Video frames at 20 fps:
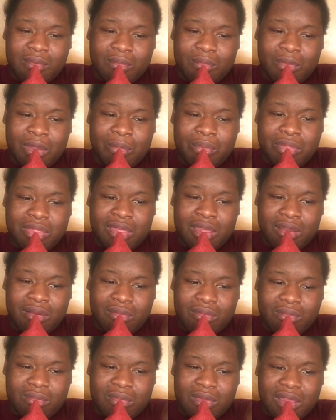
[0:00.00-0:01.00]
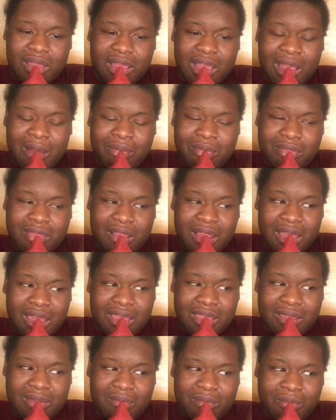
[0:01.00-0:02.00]
We was on. I was like,
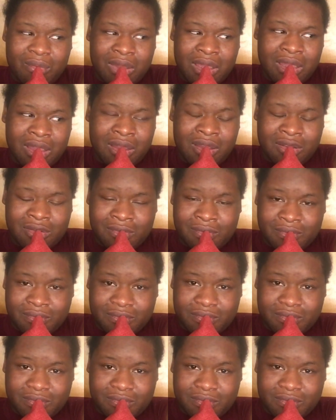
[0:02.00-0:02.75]
well,